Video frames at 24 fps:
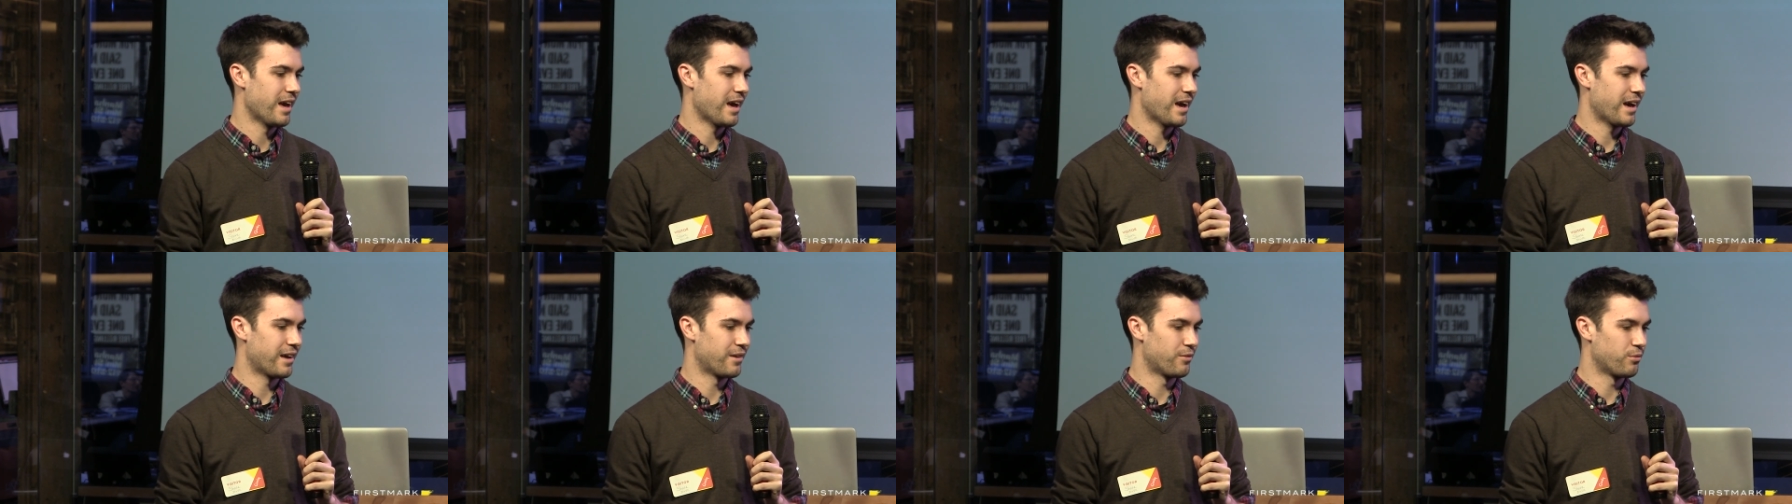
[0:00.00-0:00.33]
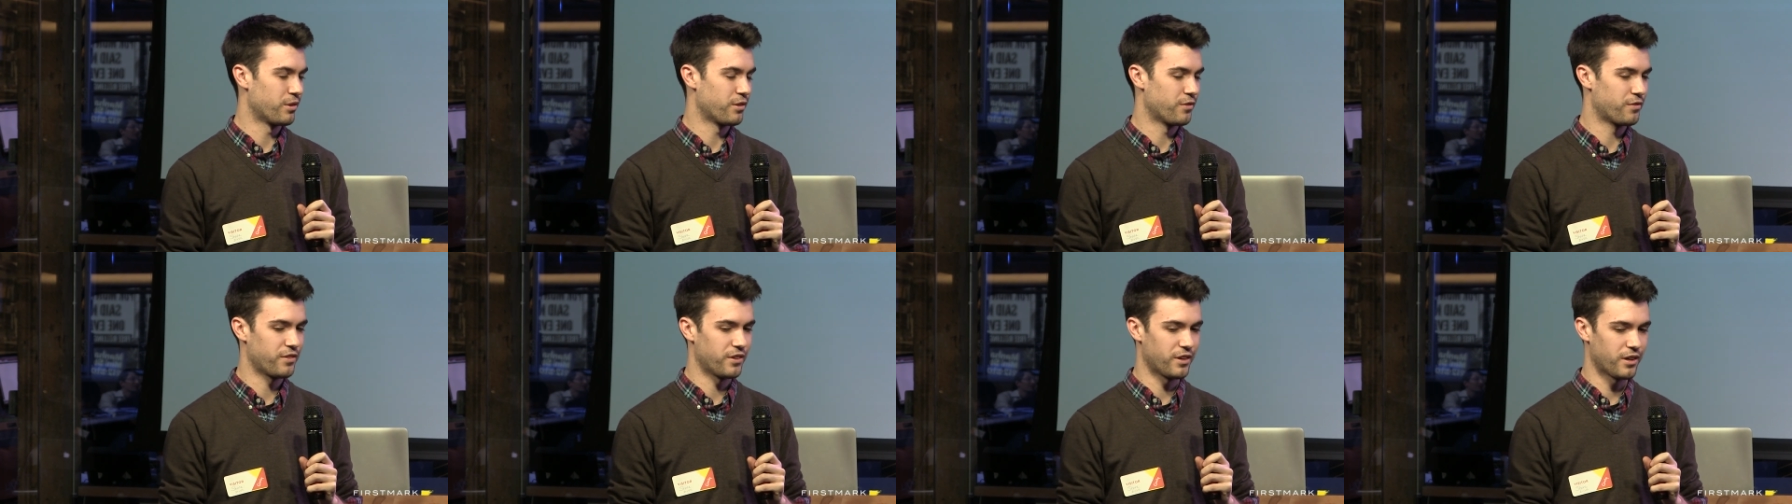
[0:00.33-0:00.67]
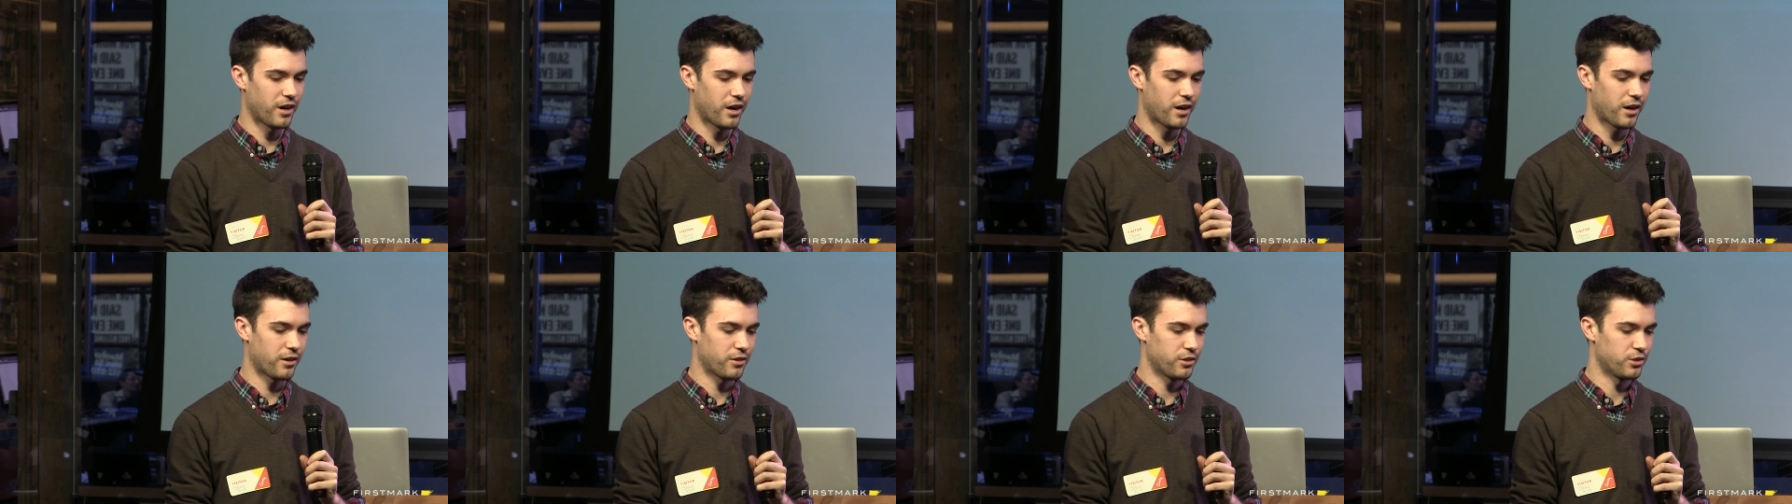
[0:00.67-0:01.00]
and with
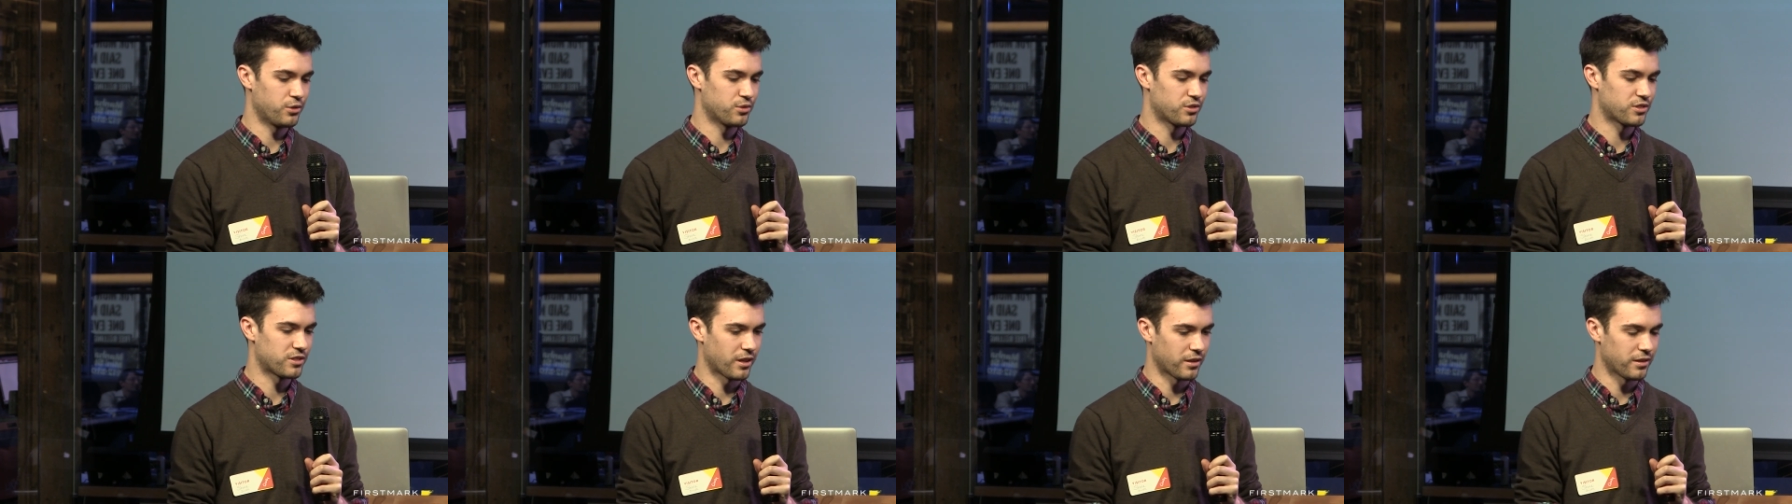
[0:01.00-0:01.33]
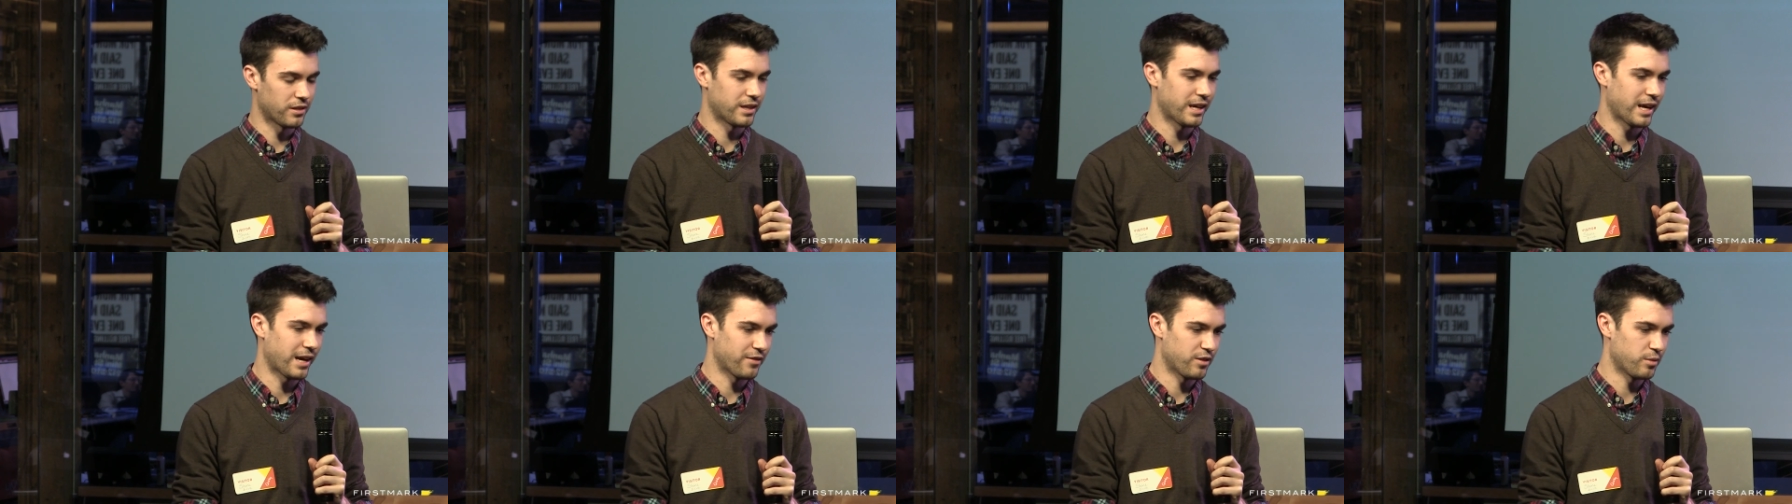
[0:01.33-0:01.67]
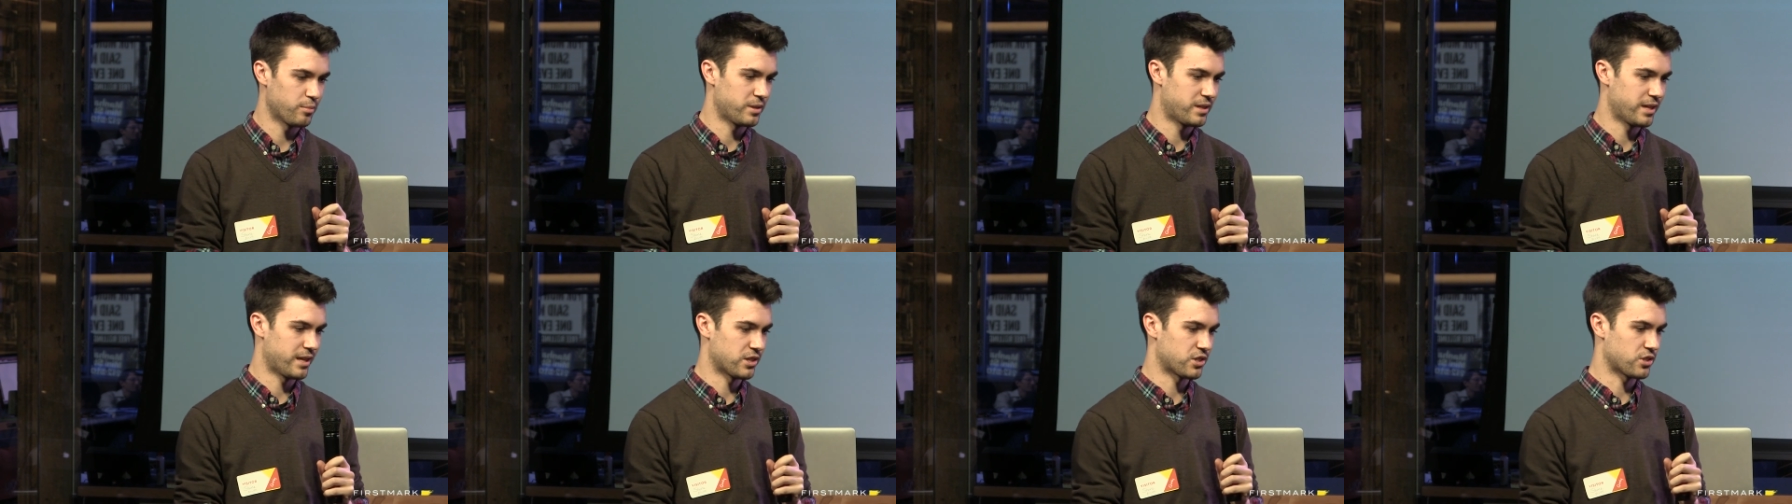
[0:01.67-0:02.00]
VR you suddenly have
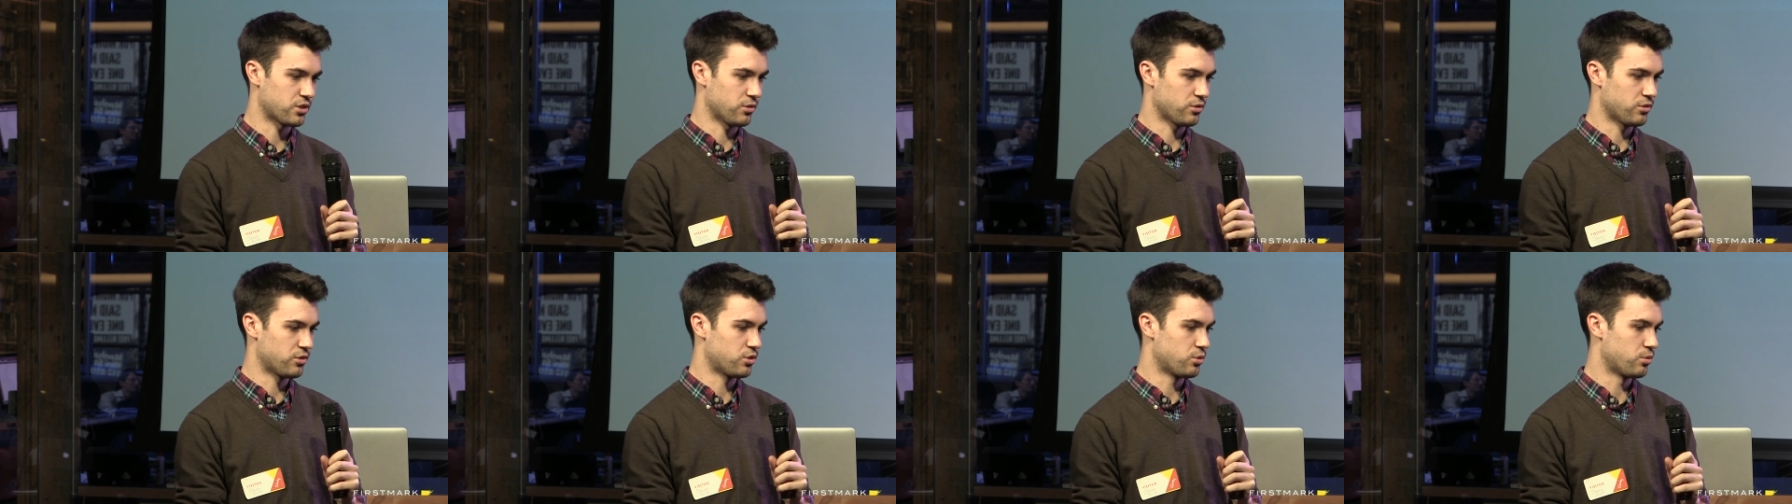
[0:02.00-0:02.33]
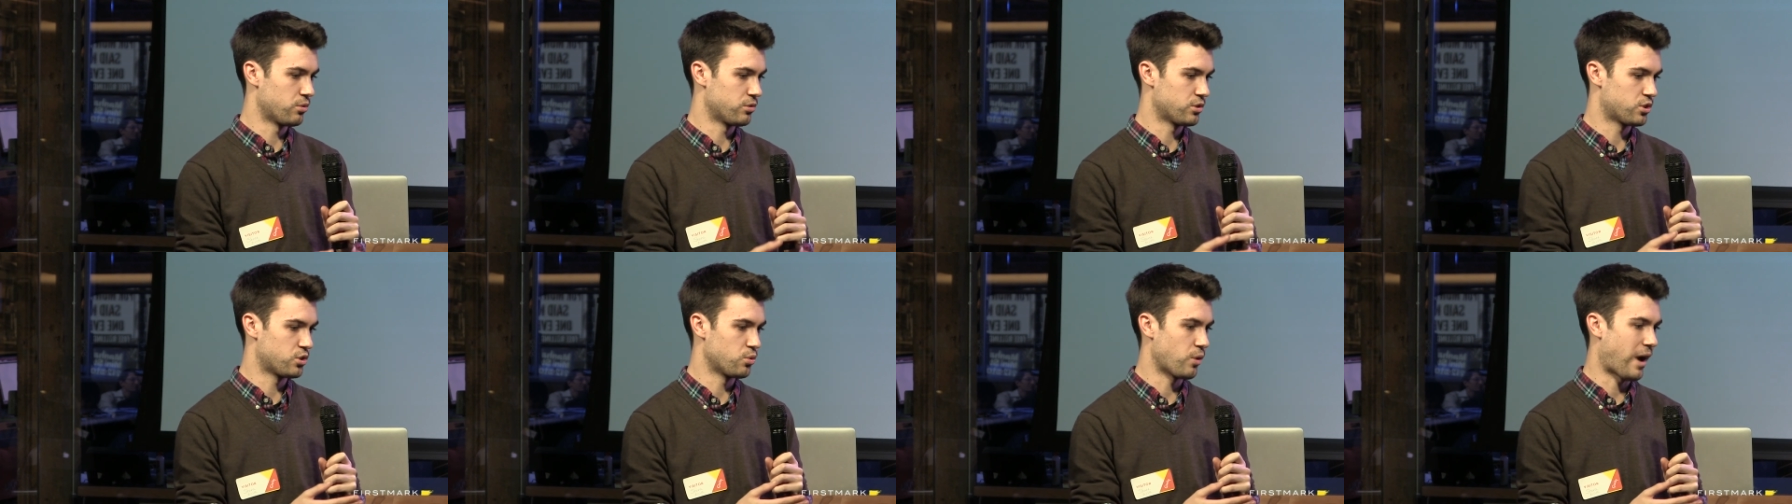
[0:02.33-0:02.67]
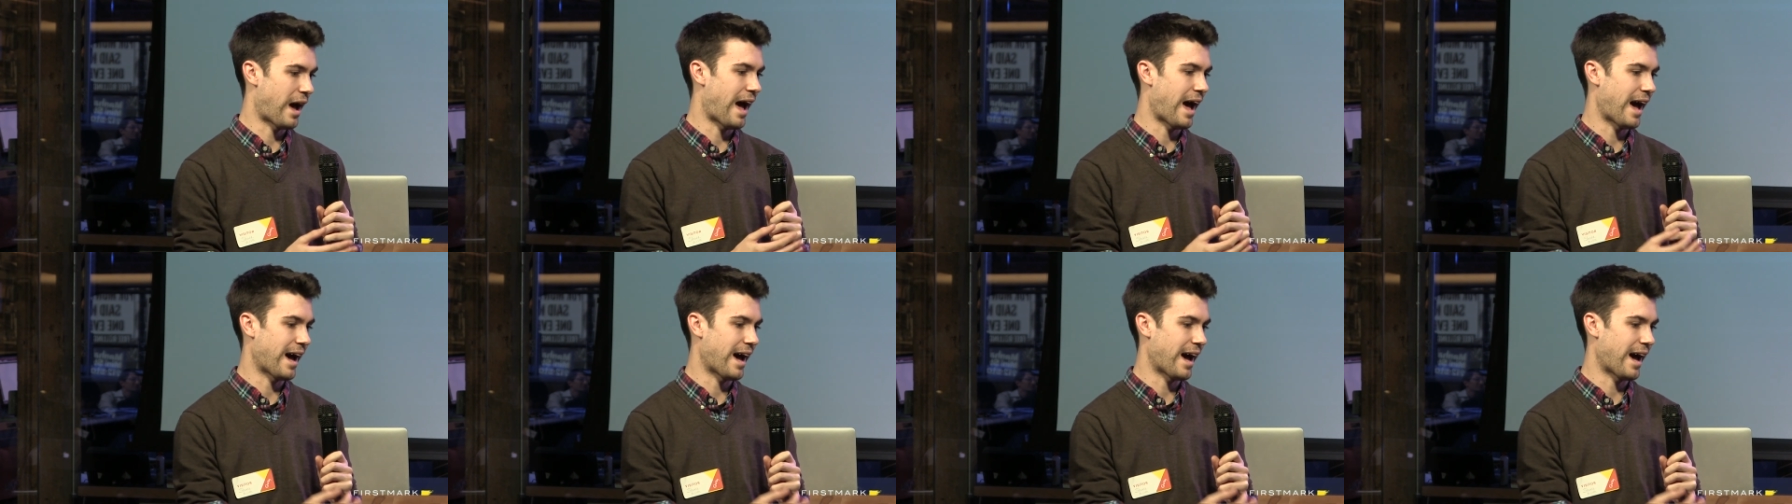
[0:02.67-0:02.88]
the potential to to